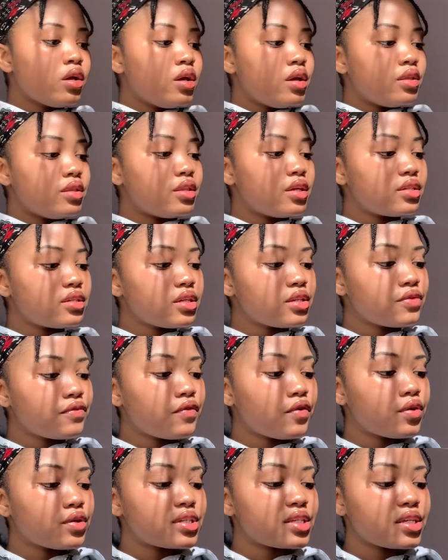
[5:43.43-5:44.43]
This is
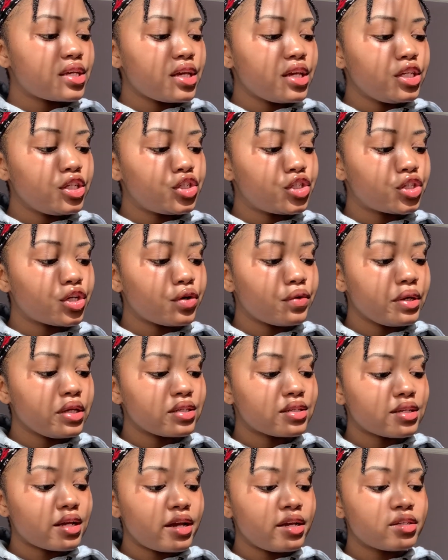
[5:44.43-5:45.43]
for skin showing
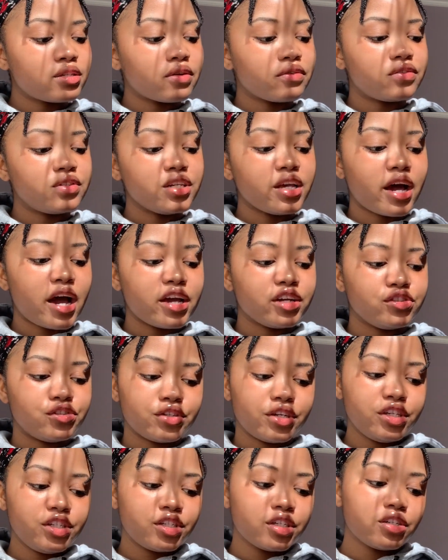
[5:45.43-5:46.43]
signs of
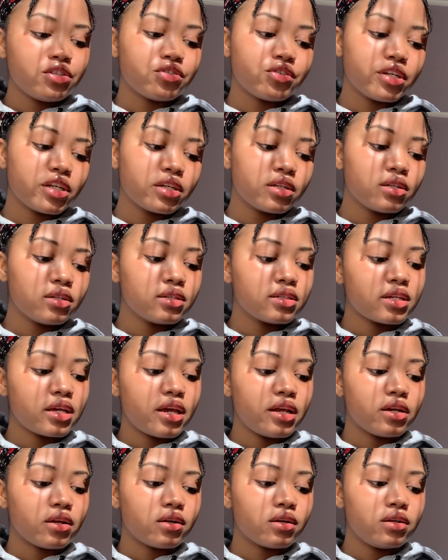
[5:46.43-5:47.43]
dehydration, wrinkles,
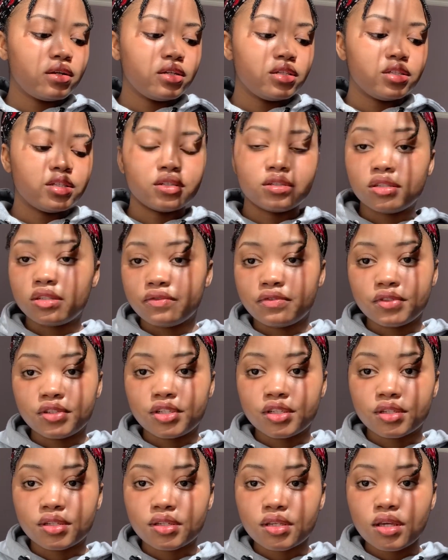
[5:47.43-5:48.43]
and collagen
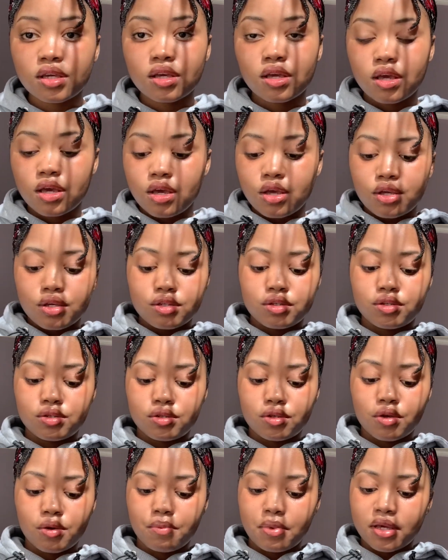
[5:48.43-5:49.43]
deficiency.
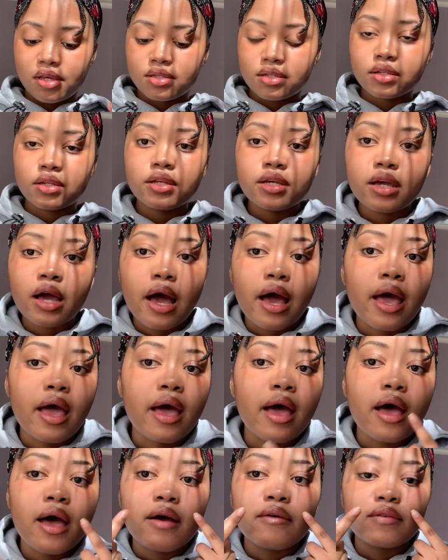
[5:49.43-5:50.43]
So basically, I
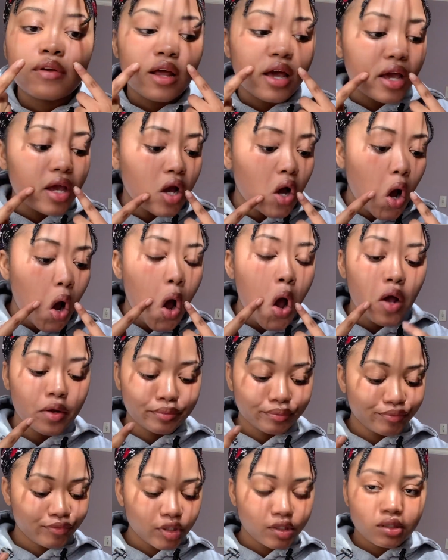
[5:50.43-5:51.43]
have like,
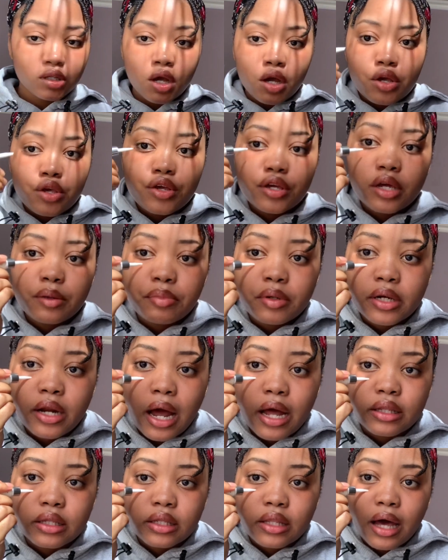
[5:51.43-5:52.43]
you can put it
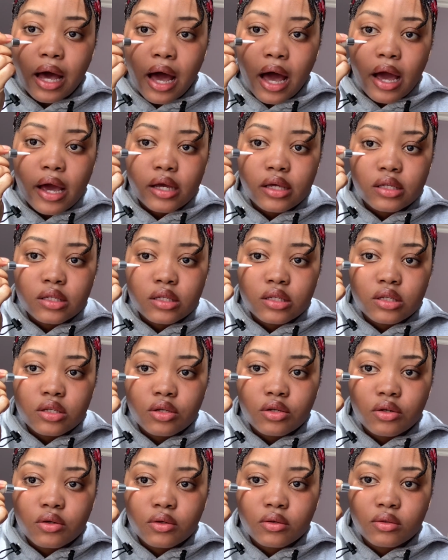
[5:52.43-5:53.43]
under the eyes, you
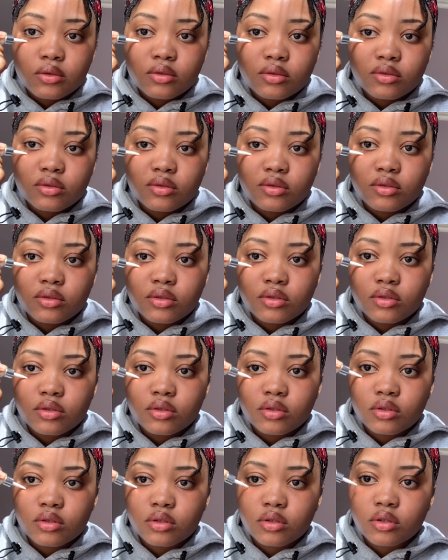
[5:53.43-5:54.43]
know.
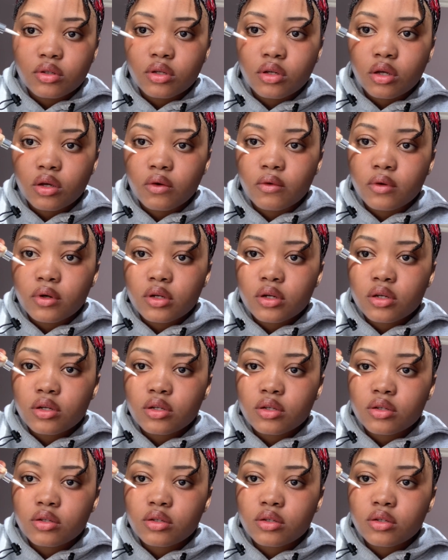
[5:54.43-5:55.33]
Okay, what?